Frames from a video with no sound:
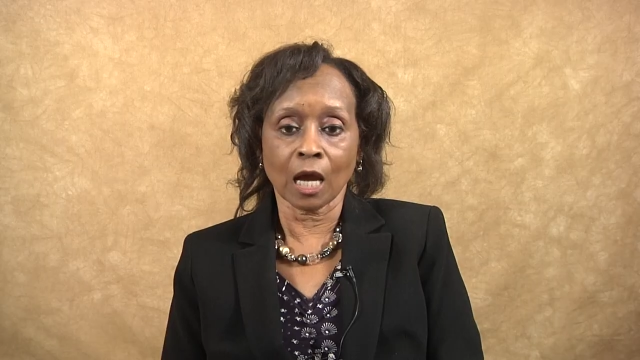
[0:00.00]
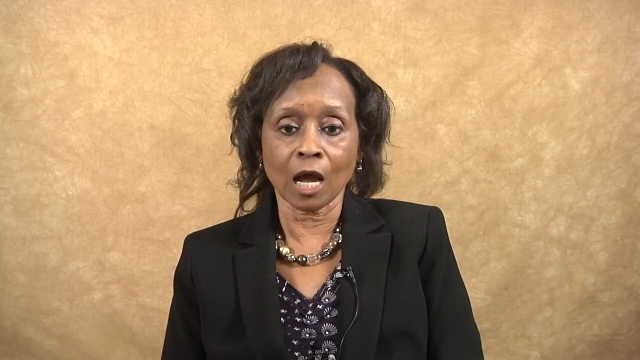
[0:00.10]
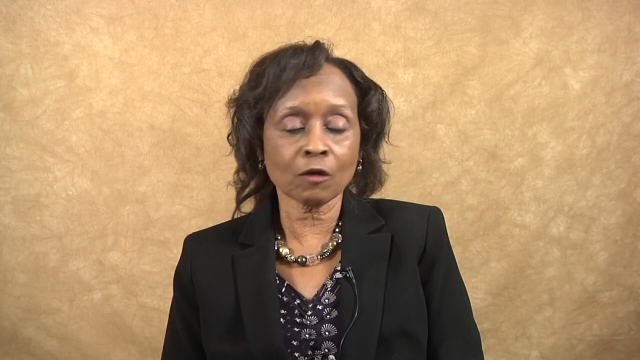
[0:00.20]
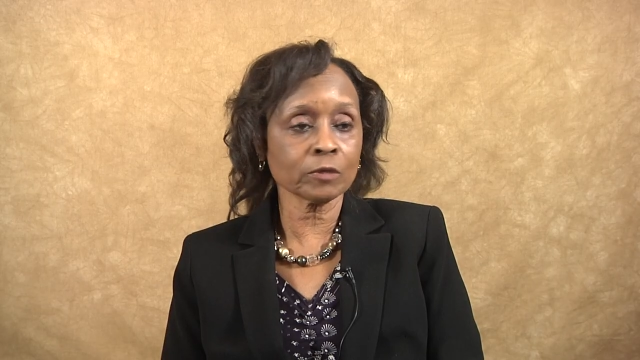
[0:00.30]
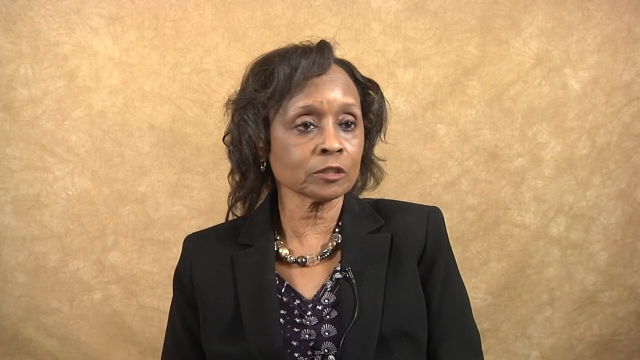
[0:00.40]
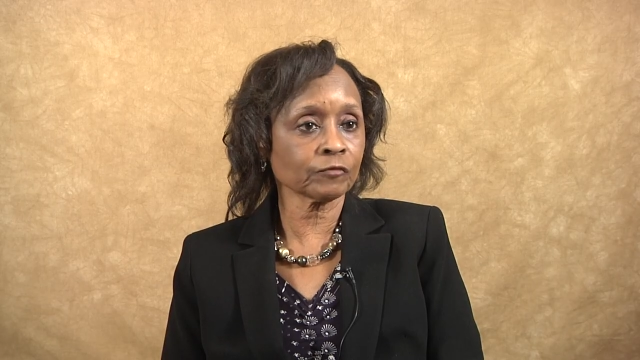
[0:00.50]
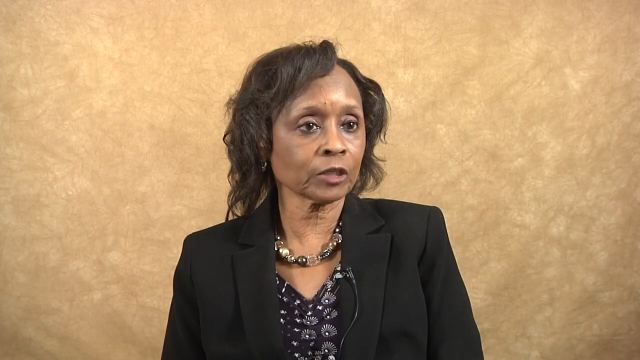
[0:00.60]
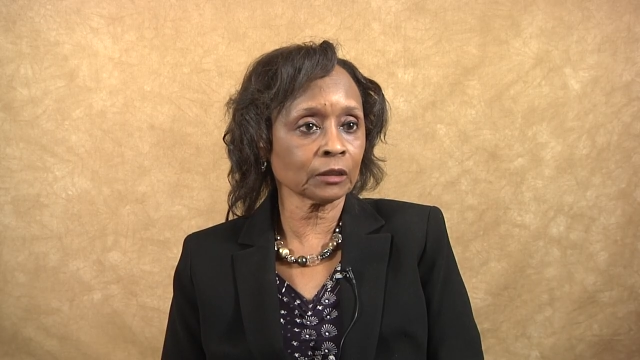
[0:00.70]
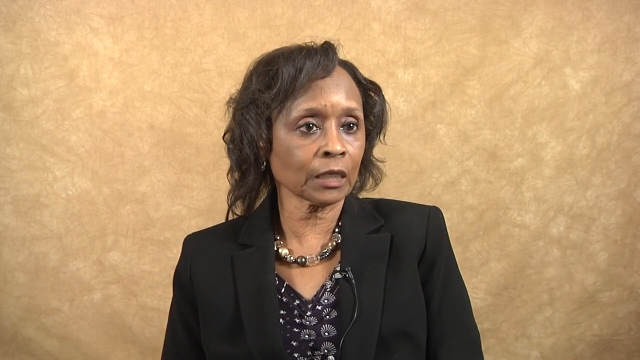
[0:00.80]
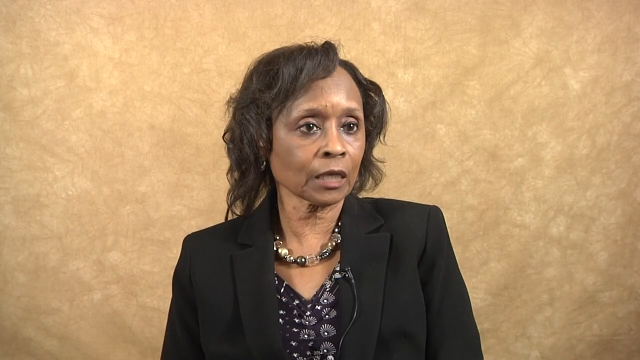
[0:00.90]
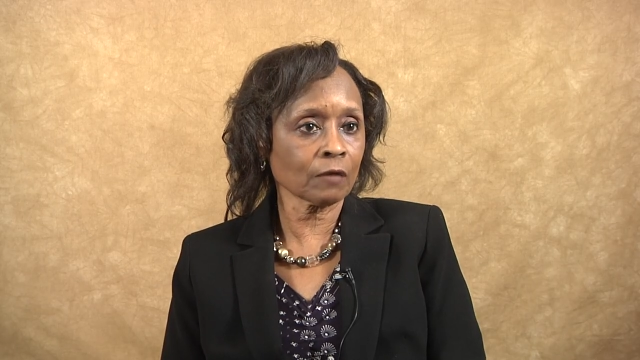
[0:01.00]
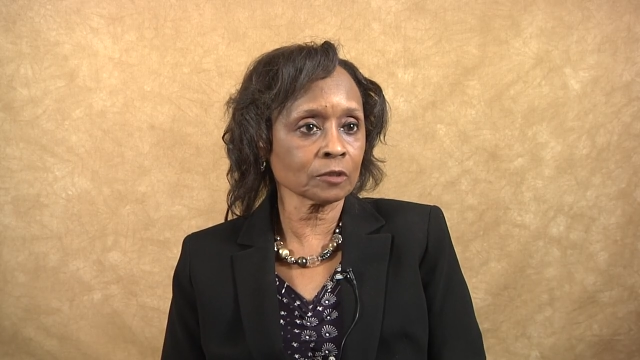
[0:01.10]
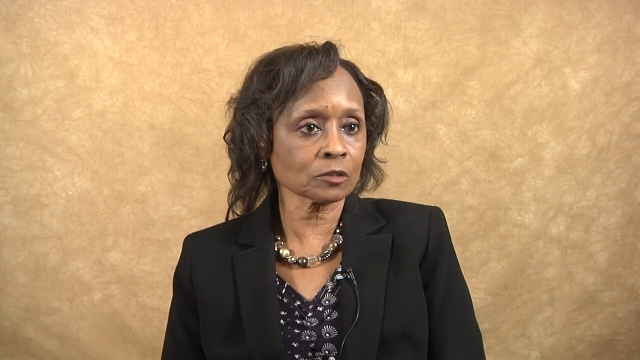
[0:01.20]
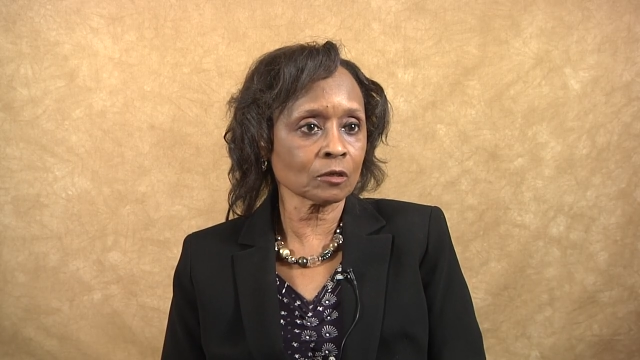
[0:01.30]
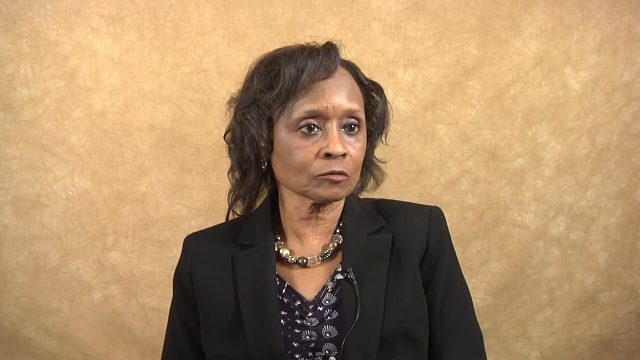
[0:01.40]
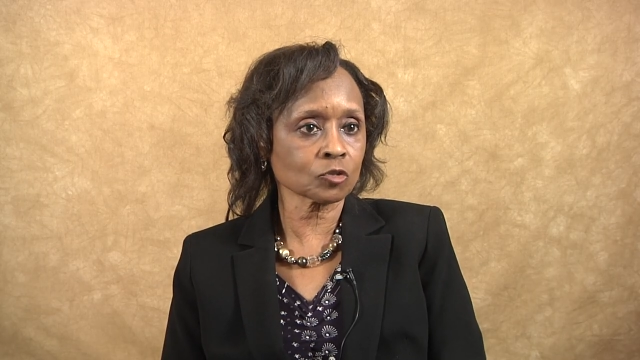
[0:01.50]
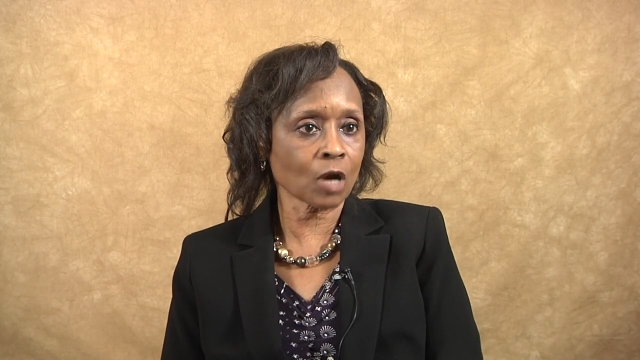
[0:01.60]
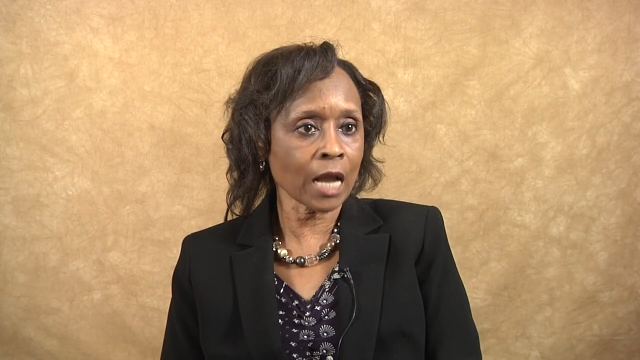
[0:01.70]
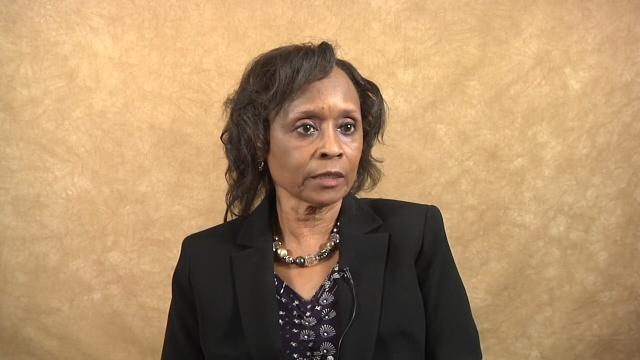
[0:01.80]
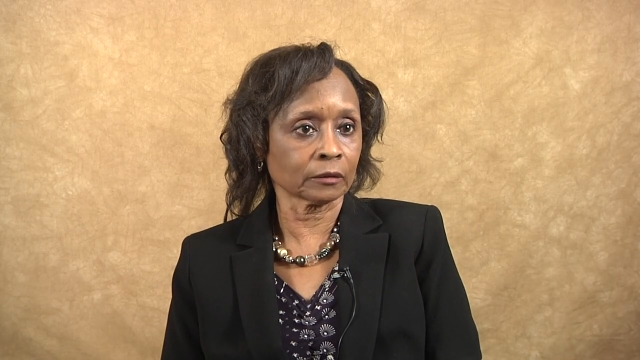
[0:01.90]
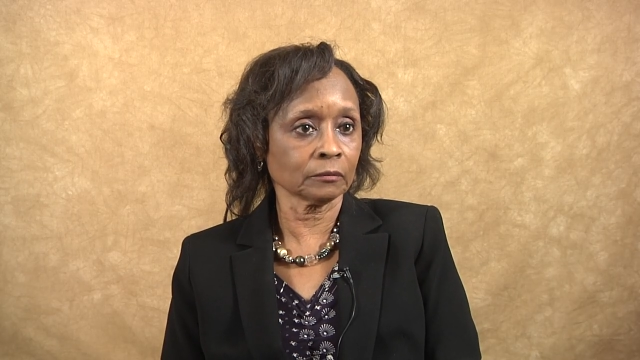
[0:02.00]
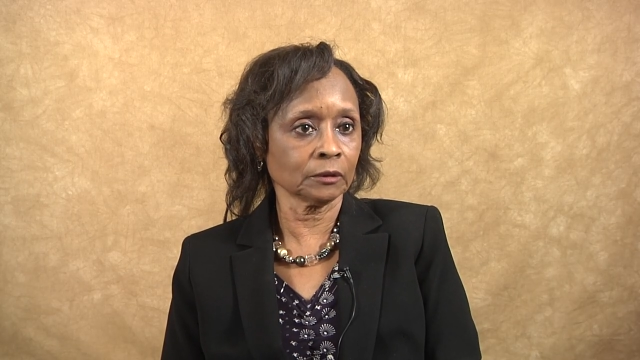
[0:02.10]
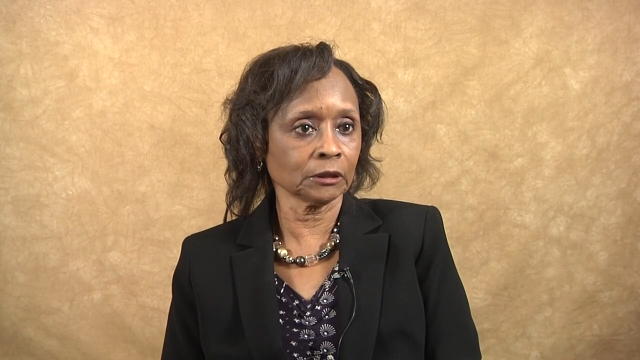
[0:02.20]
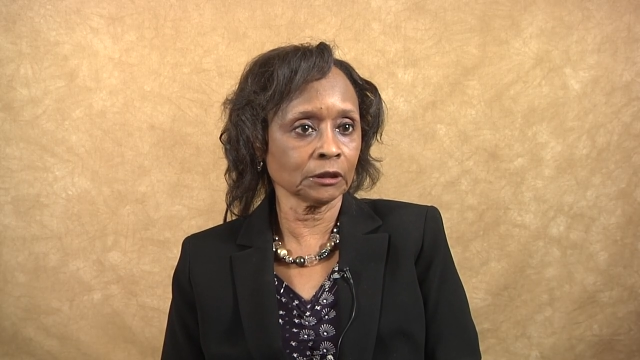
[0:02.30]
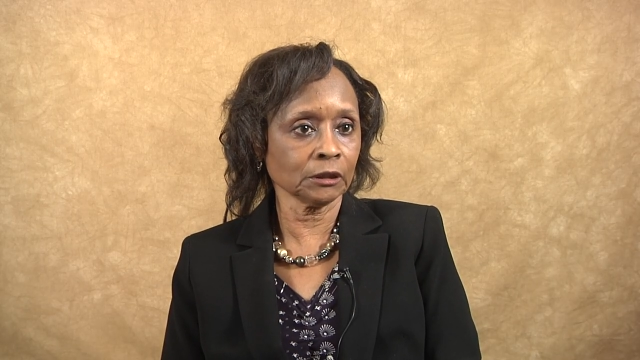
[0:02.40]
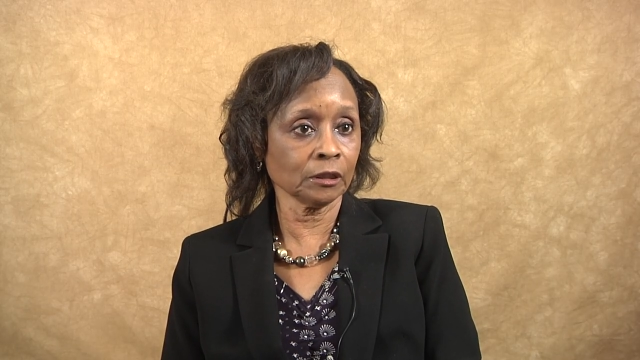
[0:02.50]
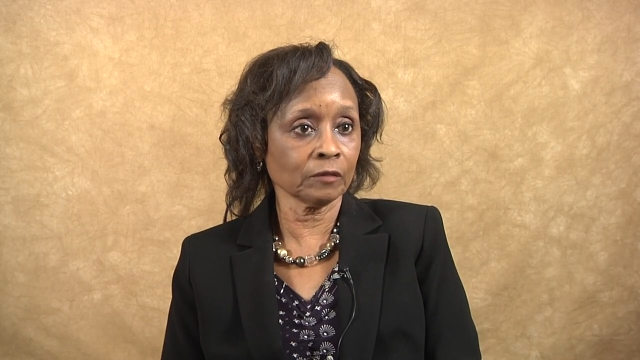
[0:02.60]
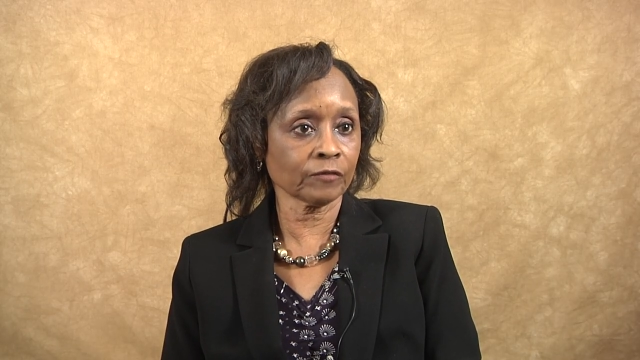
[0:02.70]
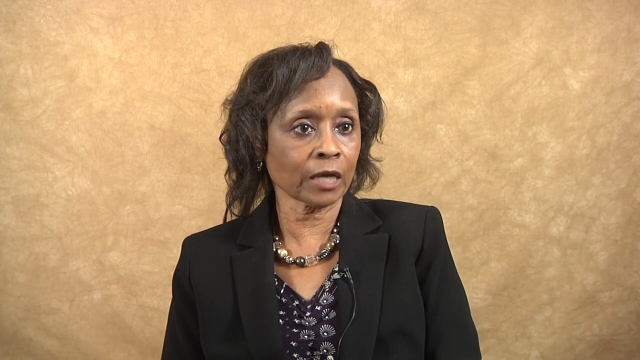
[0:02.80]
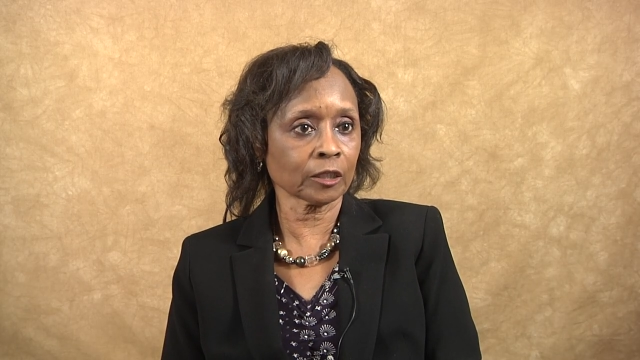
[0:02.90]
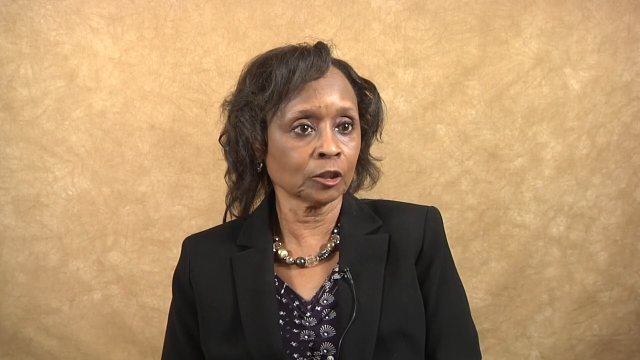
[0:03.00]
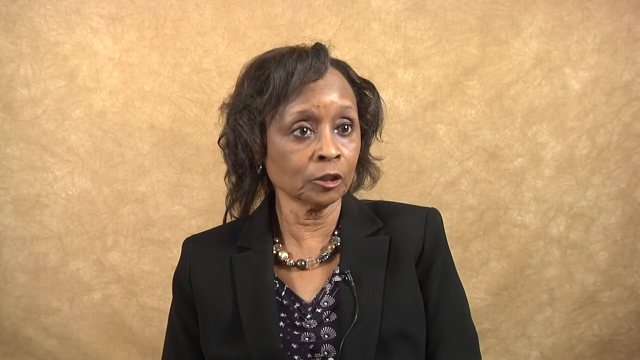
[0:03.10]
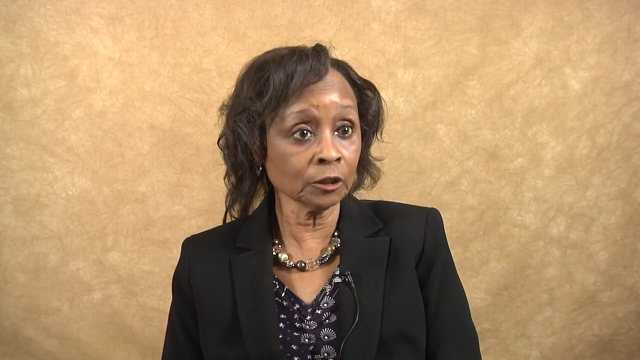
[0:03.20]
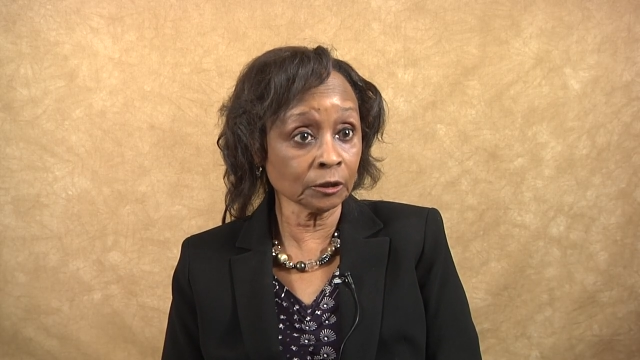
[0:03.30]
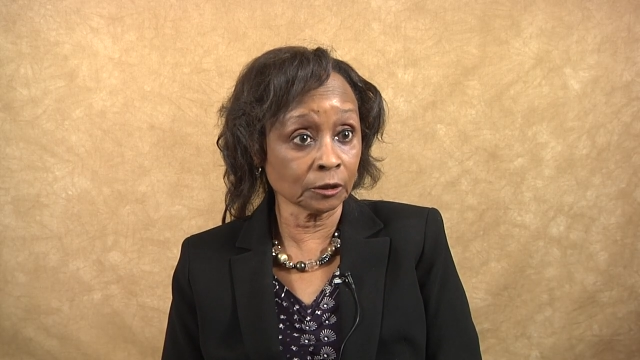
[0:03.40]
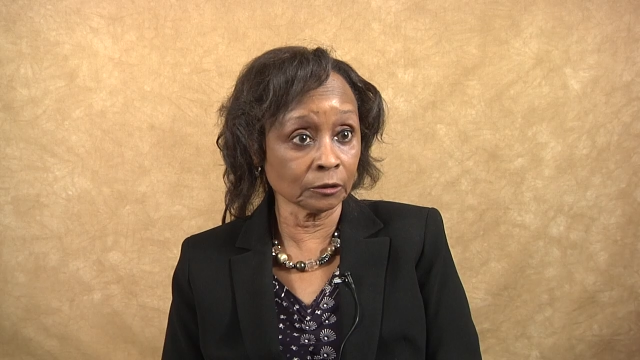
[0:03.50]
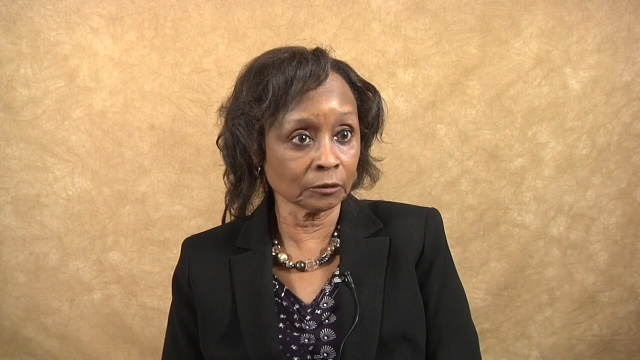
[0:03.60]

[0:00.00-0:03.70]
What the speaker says: I always felt like I was on trial to see if I could do